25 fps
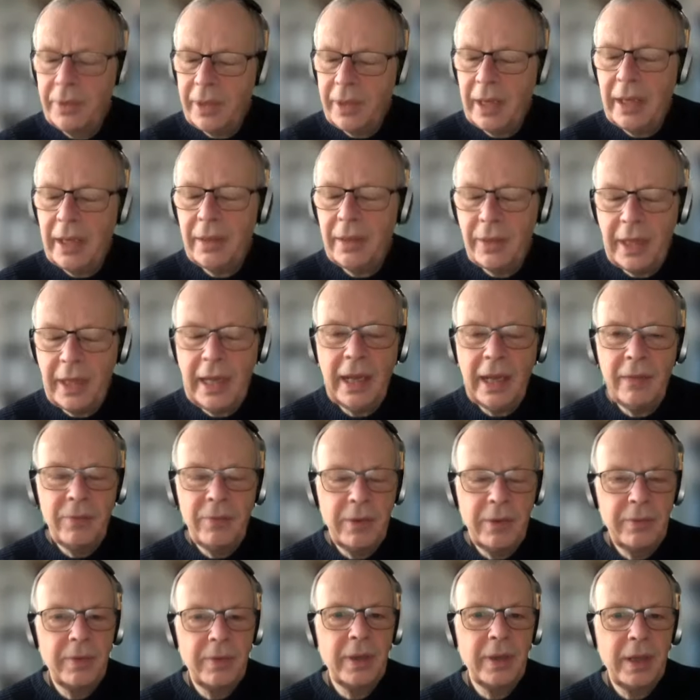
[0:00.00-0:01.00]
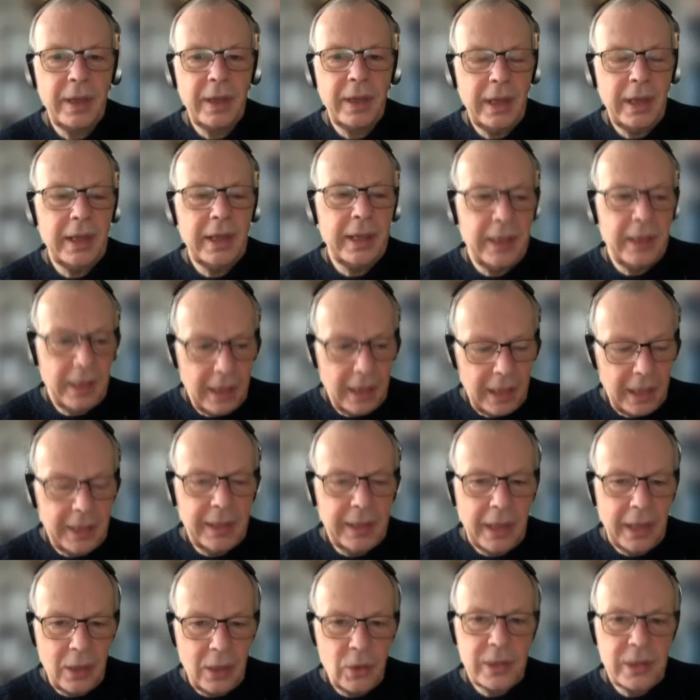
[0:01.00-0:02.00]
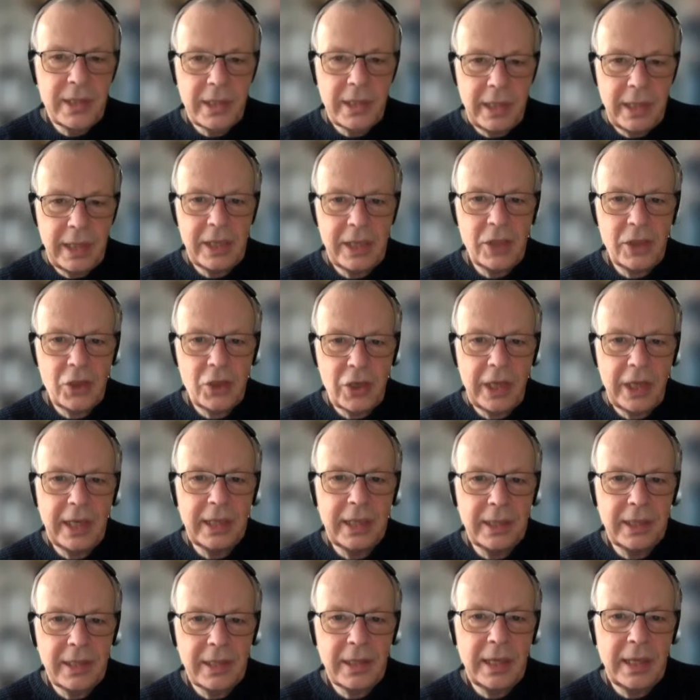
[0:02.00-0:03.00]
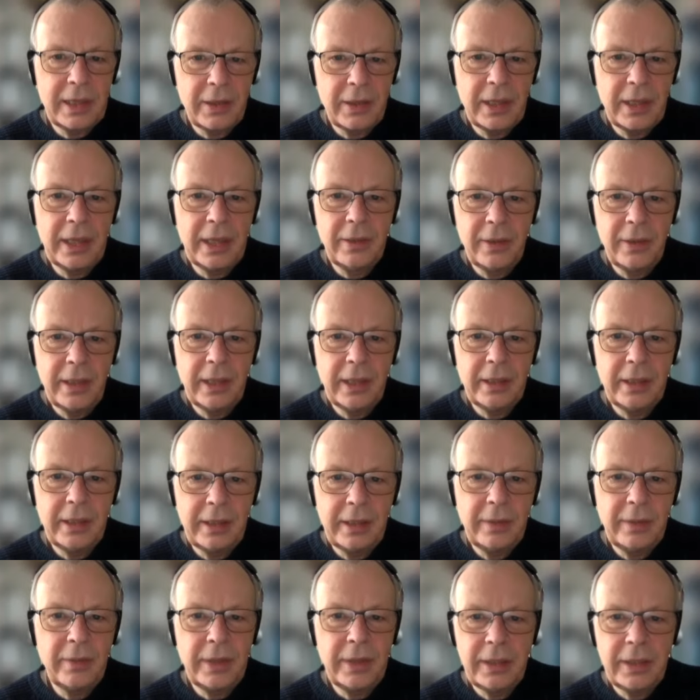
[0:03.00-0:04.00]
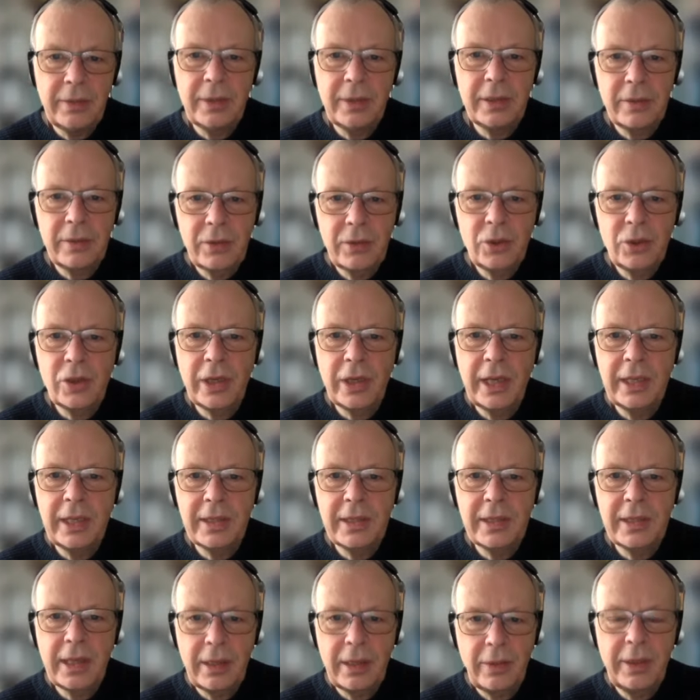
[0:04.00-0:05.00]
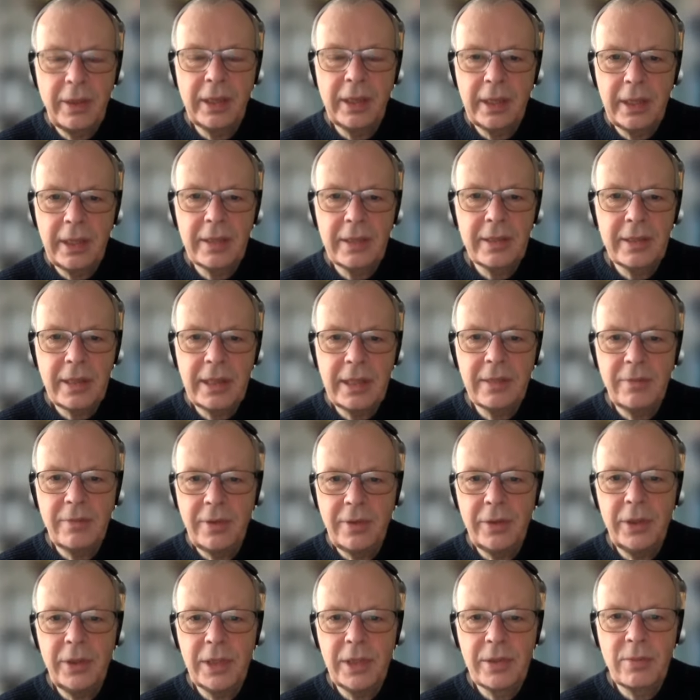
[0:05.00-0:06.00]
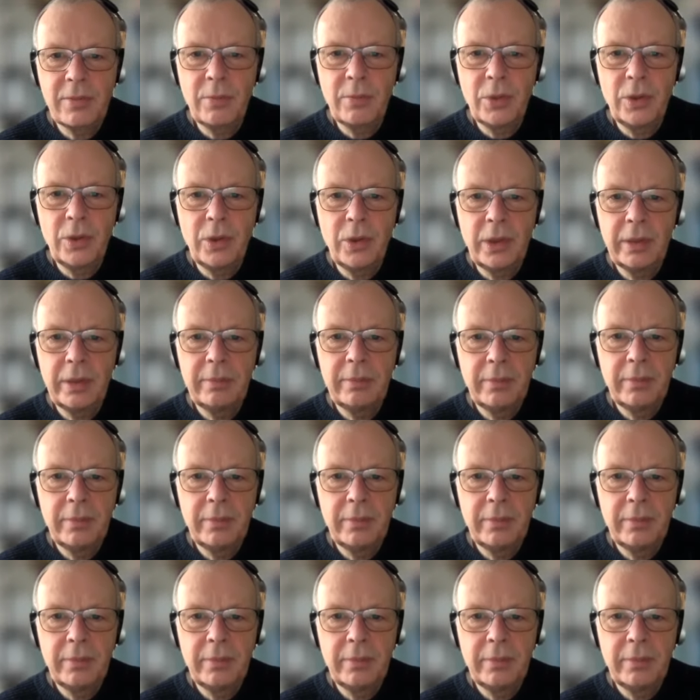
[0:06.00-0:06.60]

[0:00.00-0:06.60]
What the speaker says: They have an outside chance, and this chance, I think, is very small.